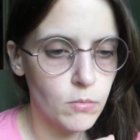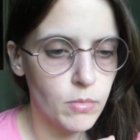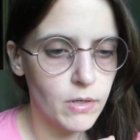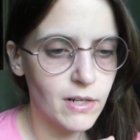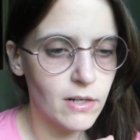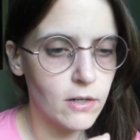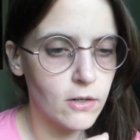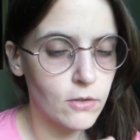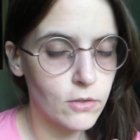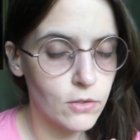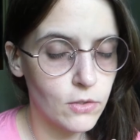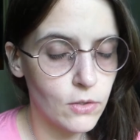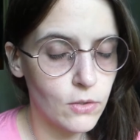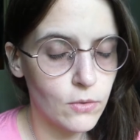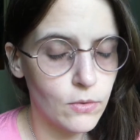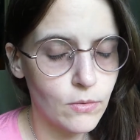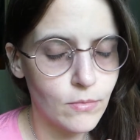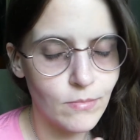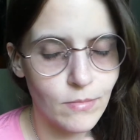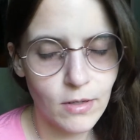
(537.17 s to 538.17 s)
but
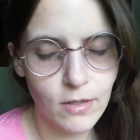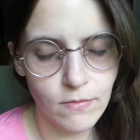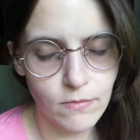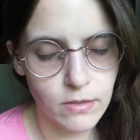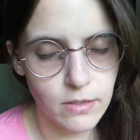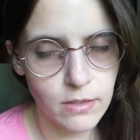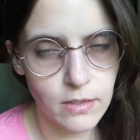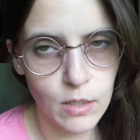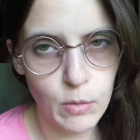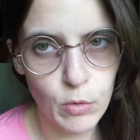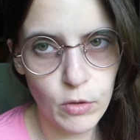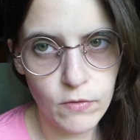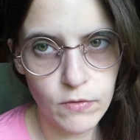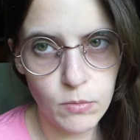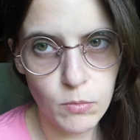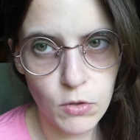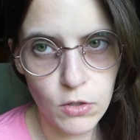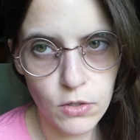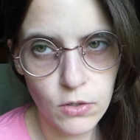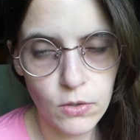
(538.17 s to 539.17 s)
also, obviously, I'm off
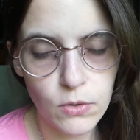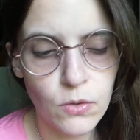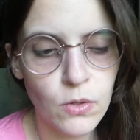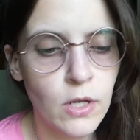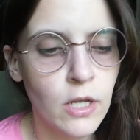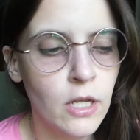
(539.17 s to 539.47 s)
tomorrow,